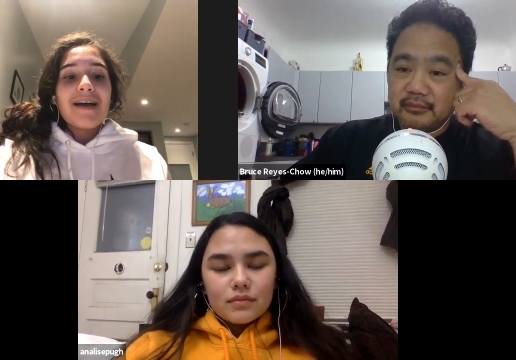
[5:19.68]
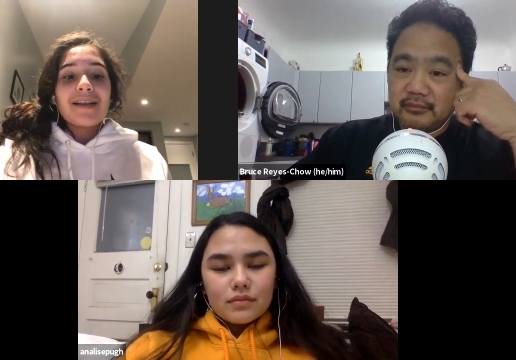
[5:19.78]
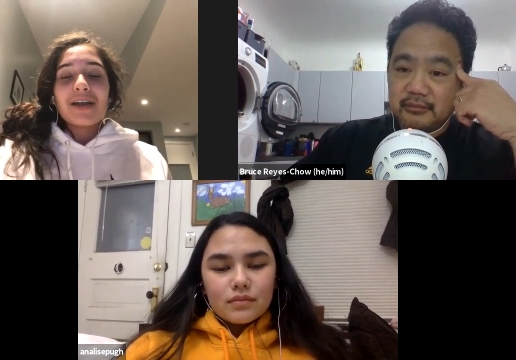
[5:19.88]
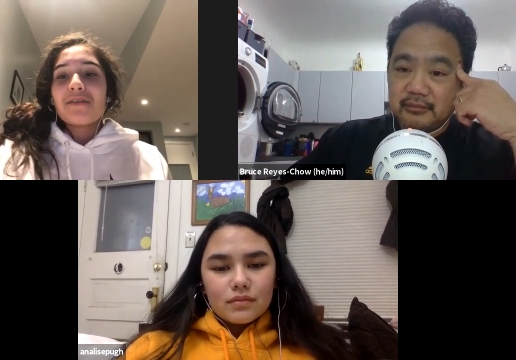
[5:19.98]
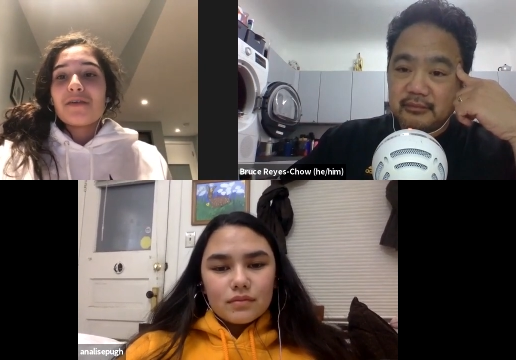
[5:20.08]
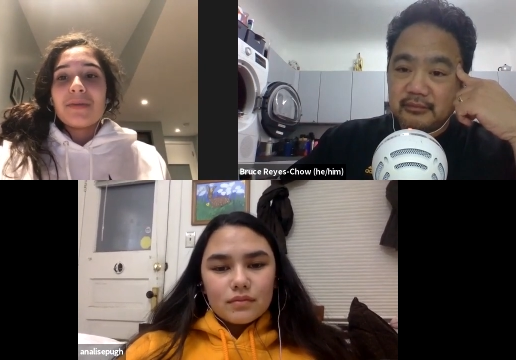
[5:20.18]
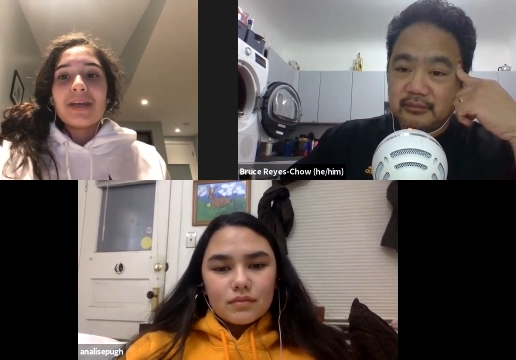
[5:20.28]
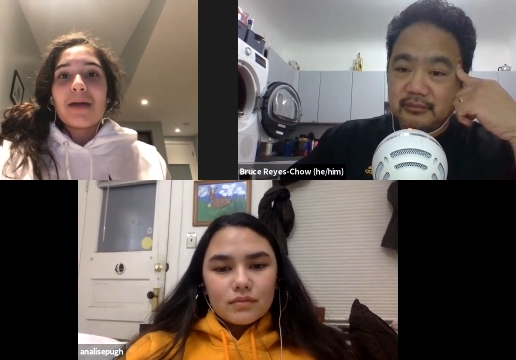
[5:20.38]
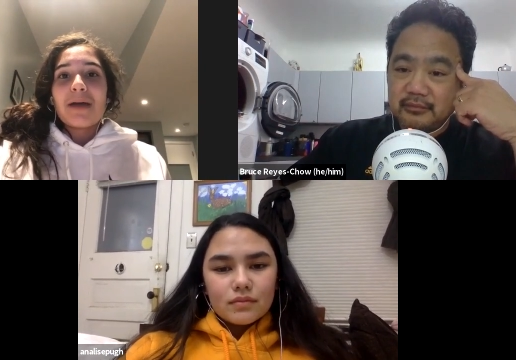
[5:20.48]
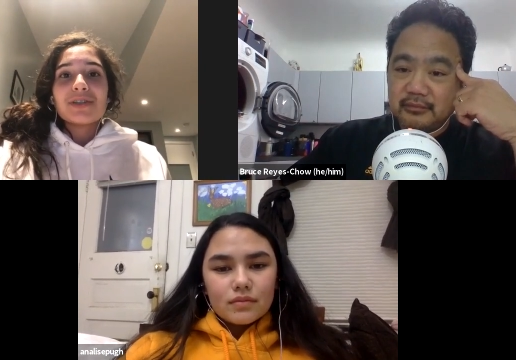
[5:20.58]
Speaker 1: like for
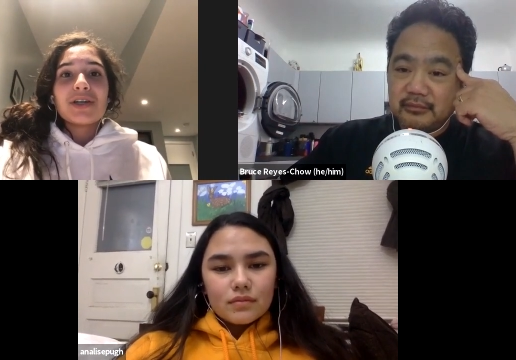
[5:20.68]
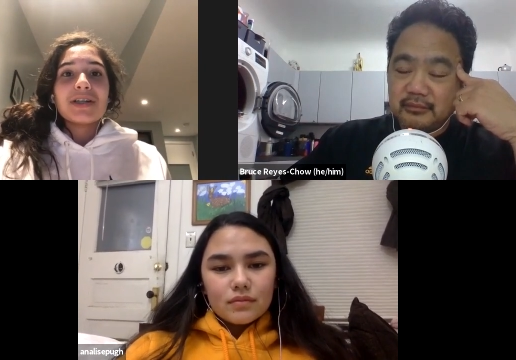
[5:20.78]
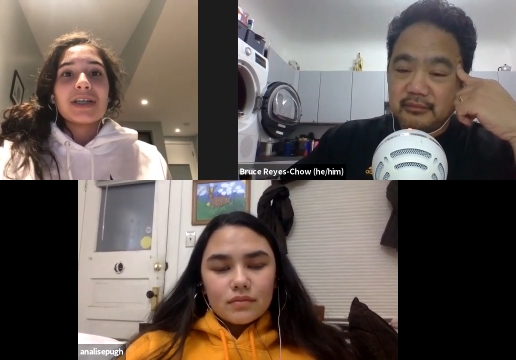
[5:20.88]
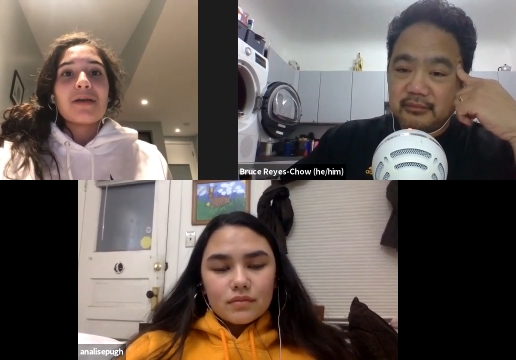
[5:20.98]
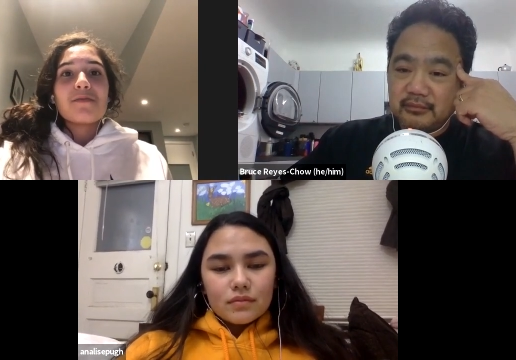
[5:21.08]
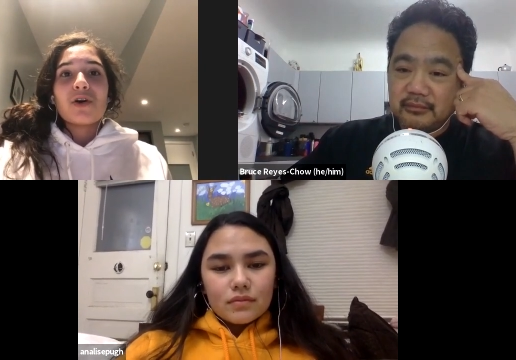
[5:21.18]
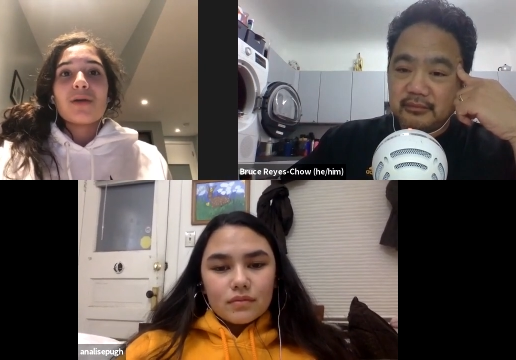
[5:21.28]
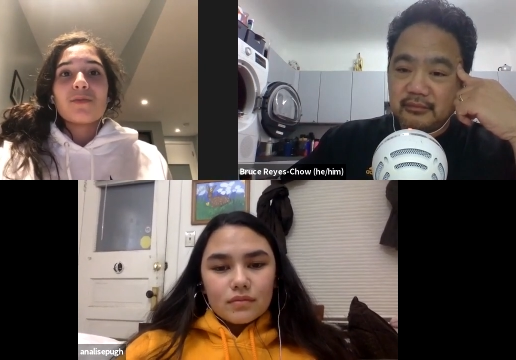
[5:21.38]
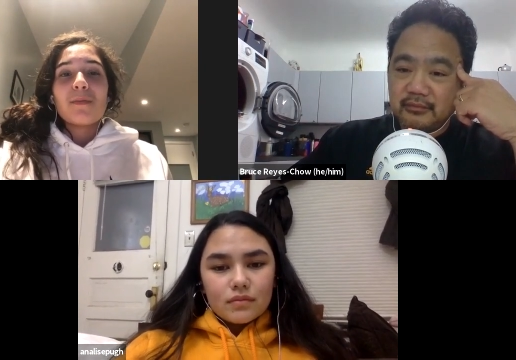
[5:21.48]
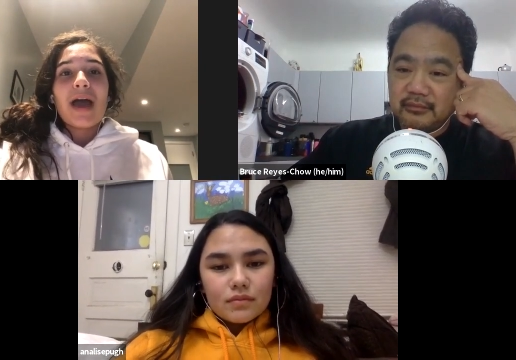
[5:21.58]
me, I'm starting to get more
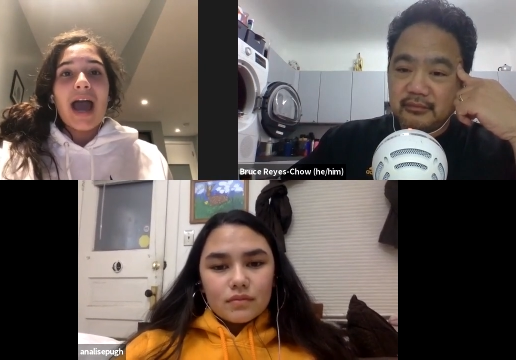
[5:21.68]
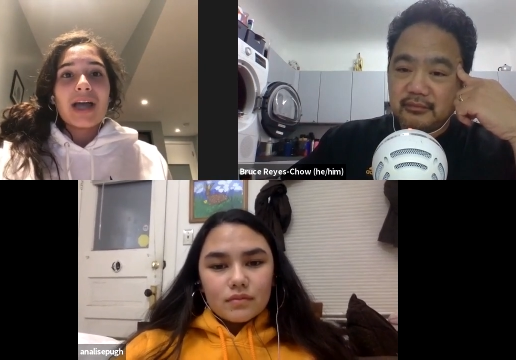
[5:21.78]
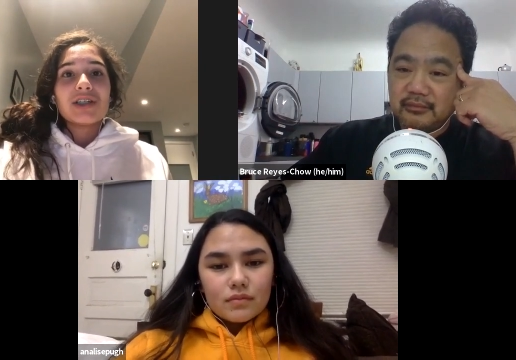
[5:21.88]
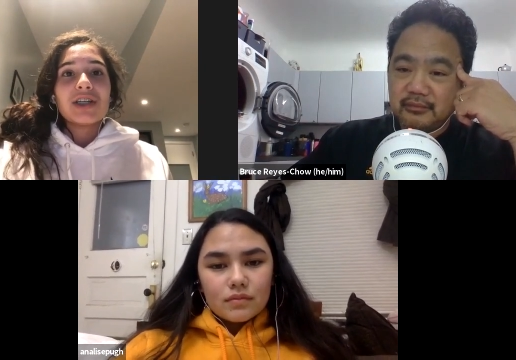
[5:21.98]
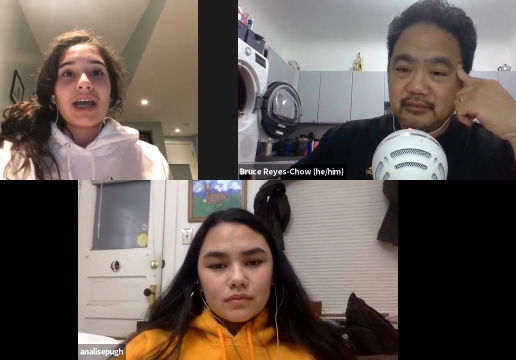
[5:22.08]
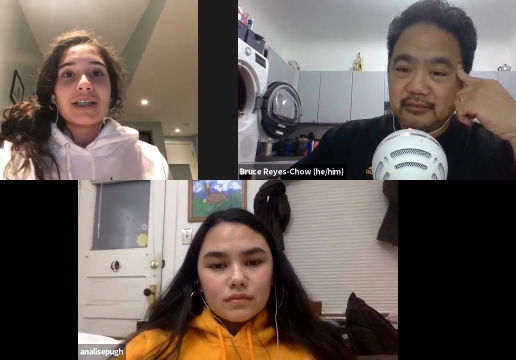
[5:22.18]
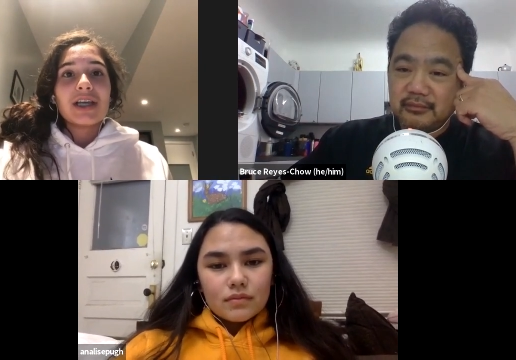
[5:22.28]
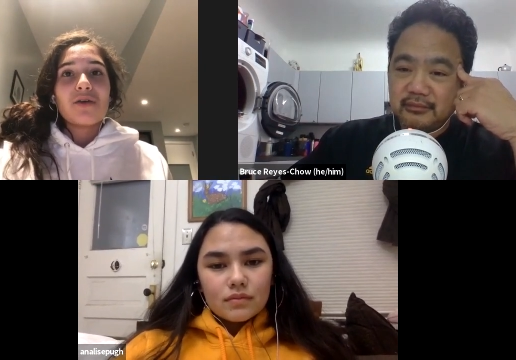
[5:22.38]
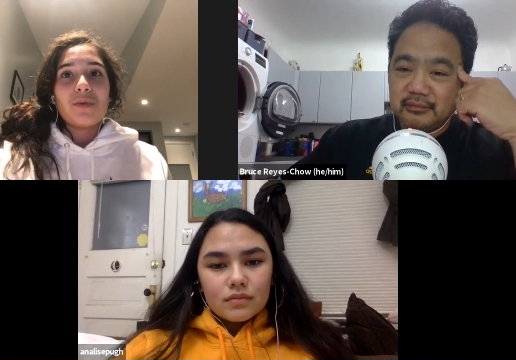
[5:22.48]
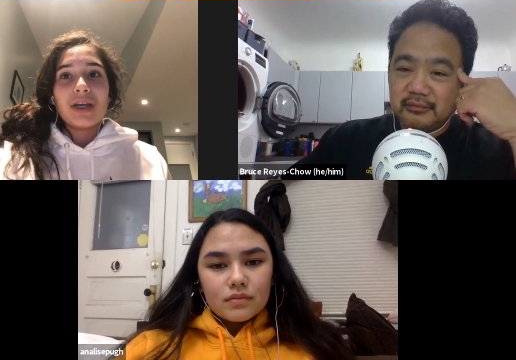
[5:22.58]
and more passionate as
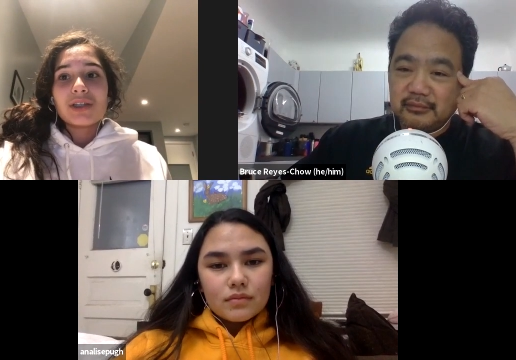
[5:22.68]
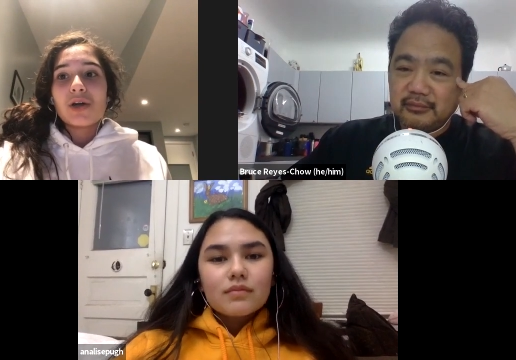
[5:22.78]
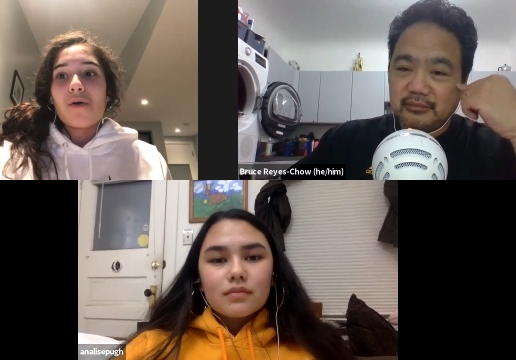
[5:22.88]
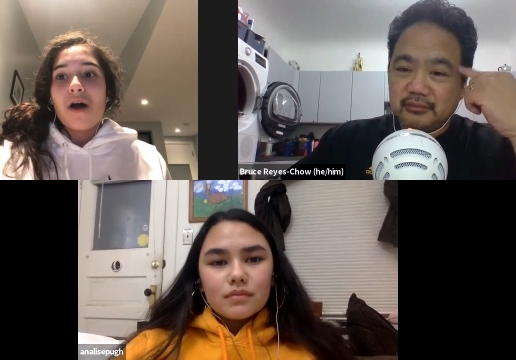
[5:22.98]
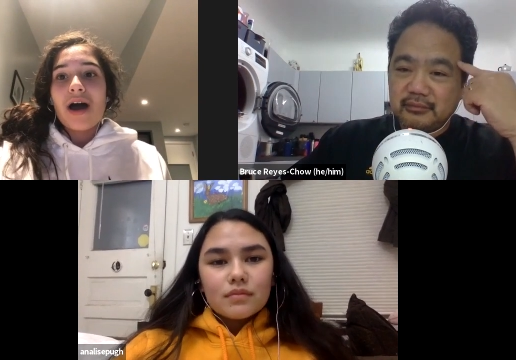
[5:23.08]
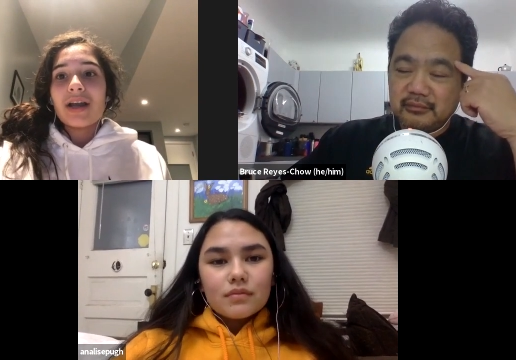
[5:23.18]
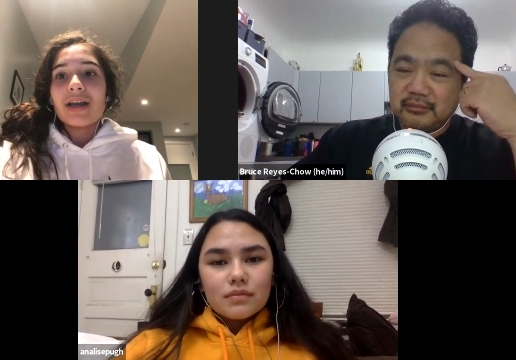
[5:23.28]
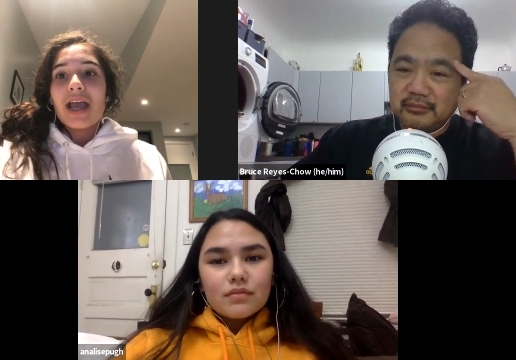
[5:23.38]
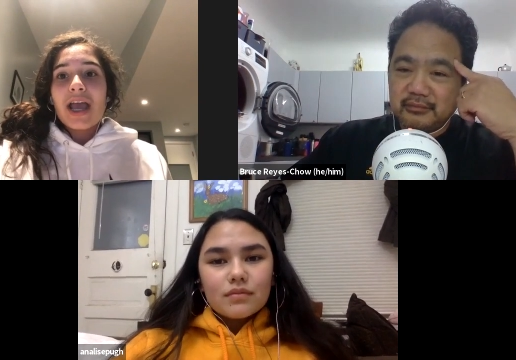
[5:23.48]
like weeks go on.